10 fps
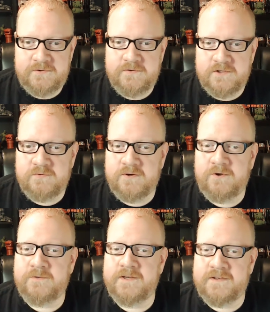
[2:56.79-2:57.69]
you would
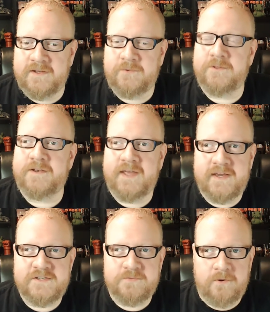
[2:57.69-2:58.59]
only double the
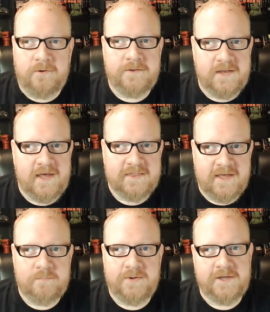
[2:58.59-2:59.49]
dice rolled, not
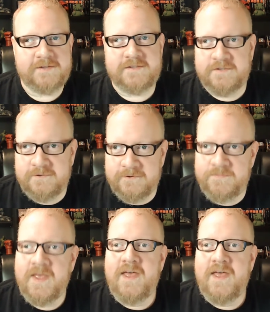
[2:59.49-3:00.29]
that +2.